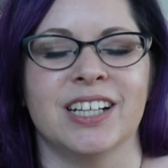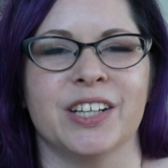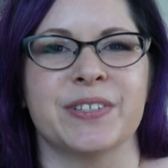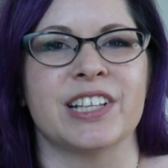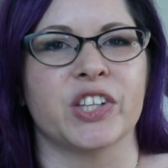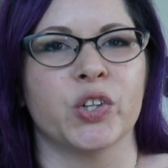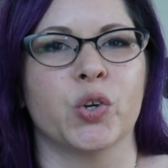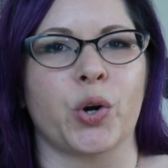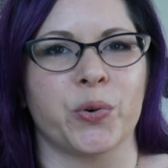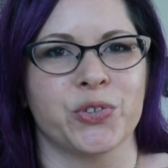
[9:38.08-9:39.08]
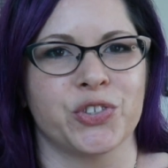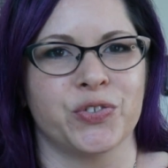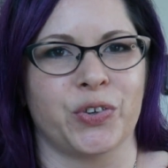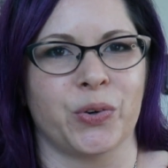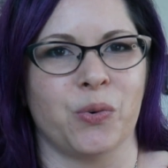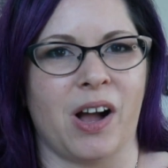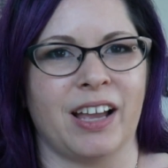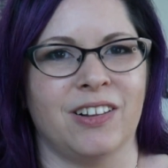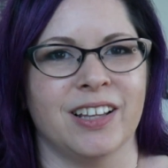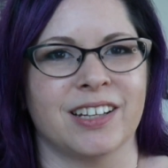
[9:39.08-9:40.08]
a little gross for a
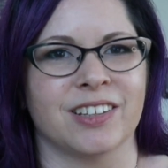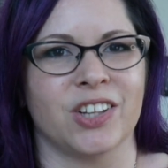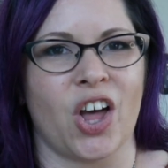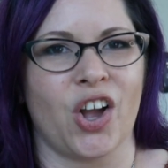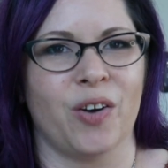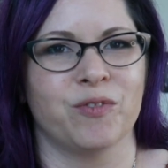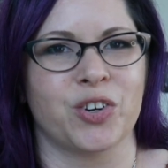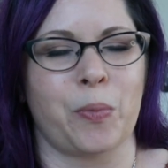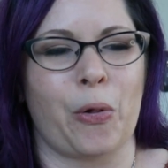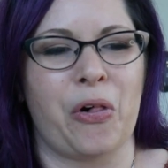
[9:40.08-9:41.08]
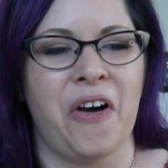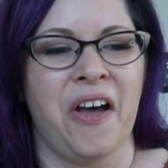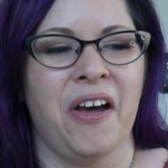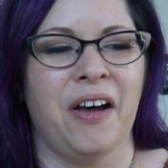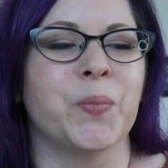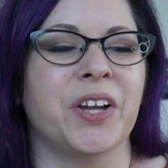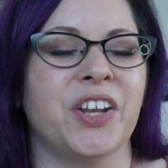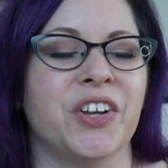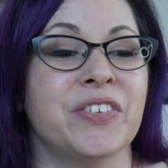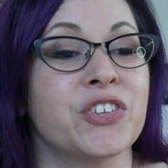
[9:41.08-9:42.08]
while and a little uncomfortable, but
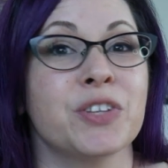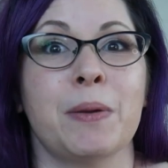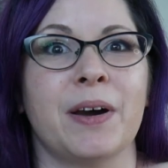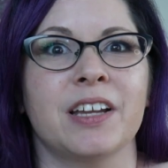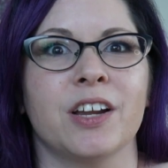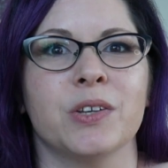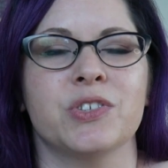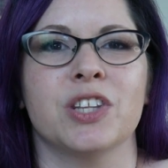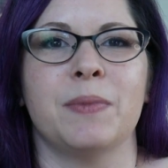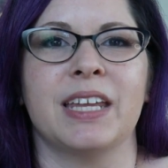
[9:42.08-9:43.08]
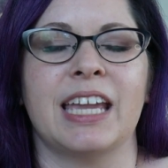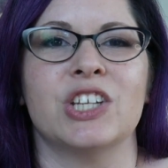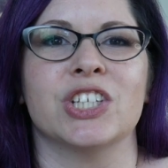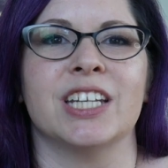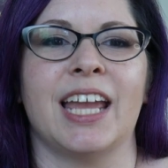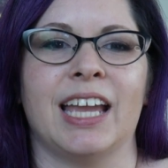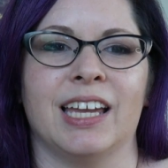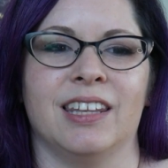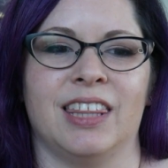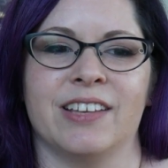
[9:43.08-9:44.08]
eventually my body got used to the medication
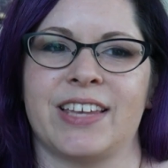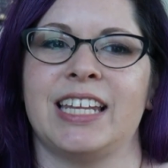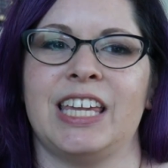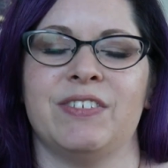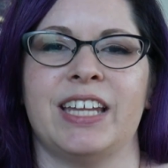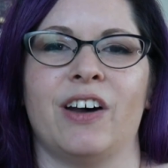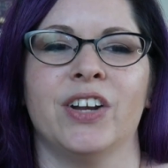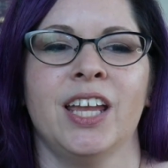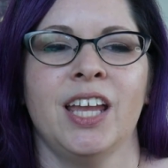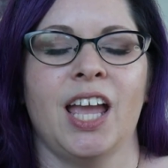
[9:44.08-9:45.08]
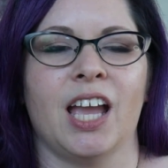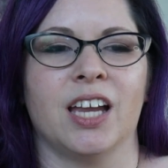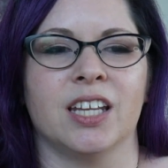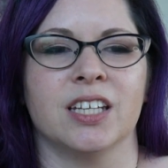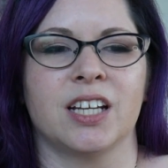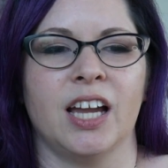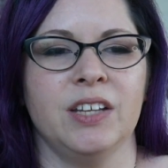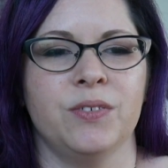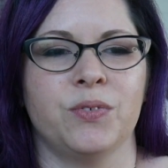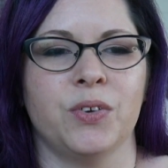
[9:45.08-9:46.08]
and things kind of evened out, and kind
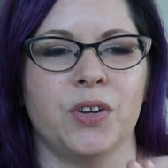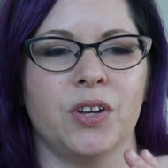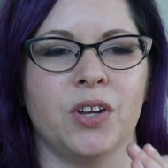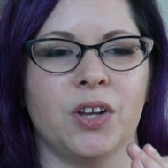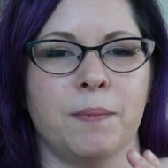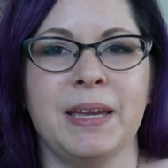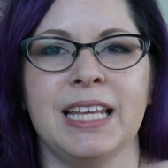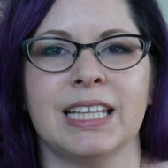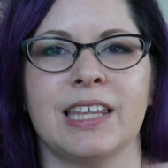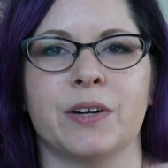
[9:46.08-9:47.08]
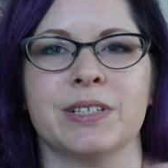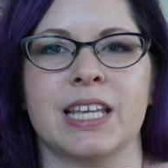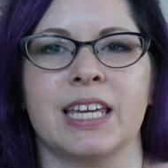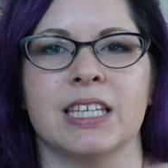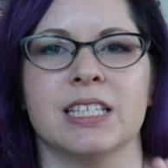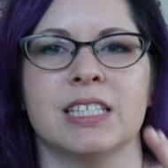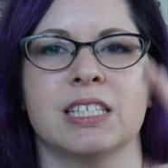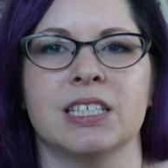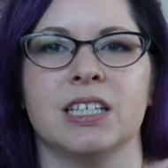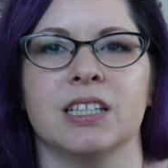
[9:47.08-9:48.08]
of immediately there was like this